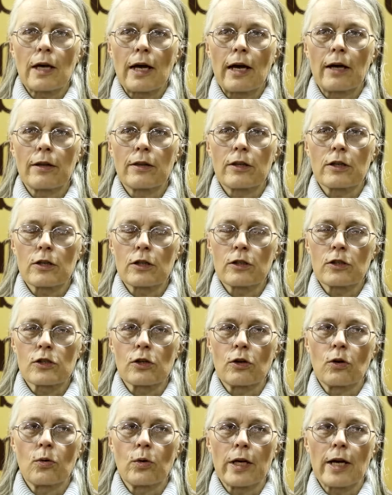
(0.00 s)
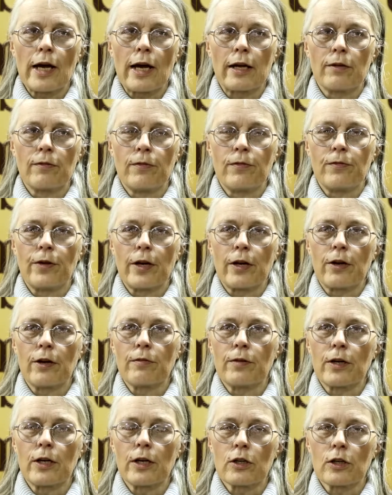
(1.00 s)
had the concern we had a
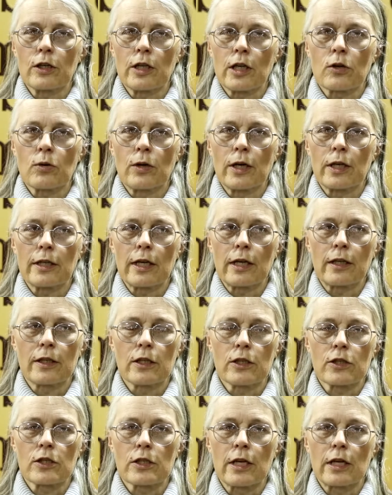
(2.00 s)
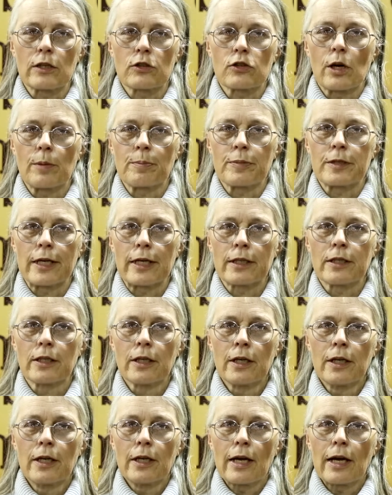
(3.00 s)
very, very good equine dentist that dropped dead,
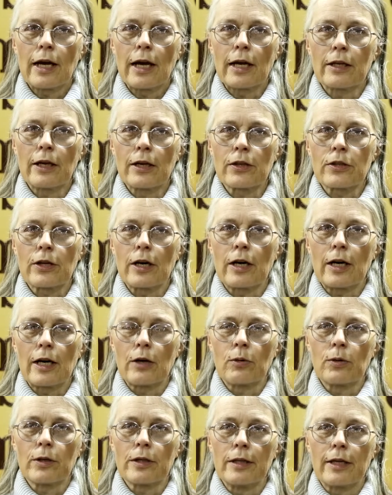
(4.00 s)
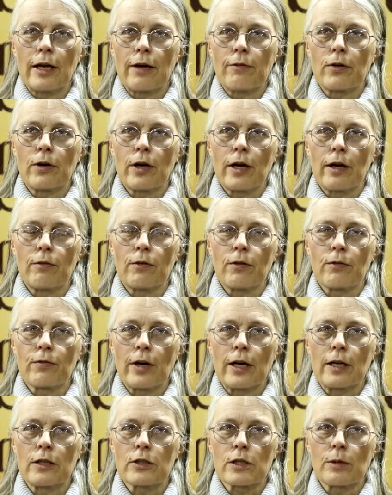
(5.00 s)
and I thought I would never ever
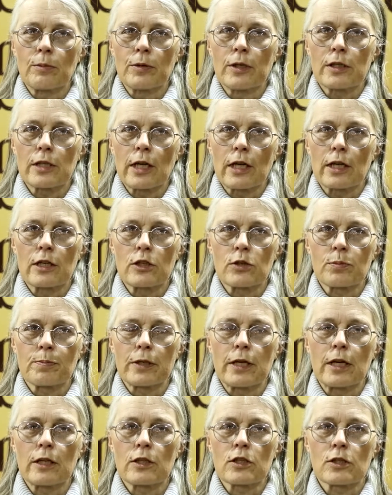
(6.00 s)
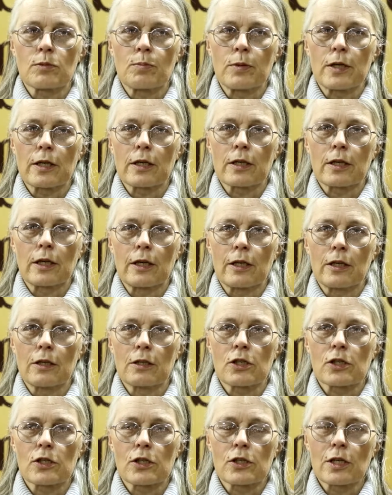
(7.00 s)
find somebody to take his place
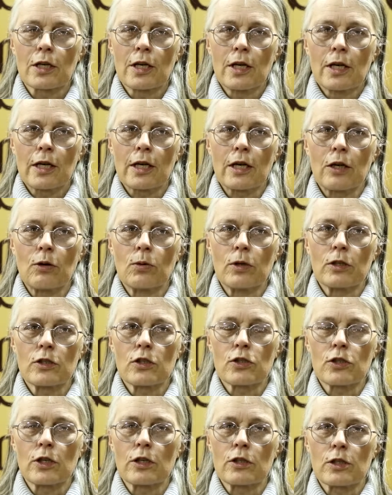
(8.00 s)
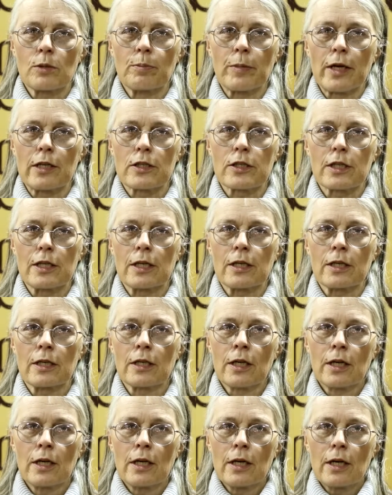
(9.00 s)
because he was just amazing.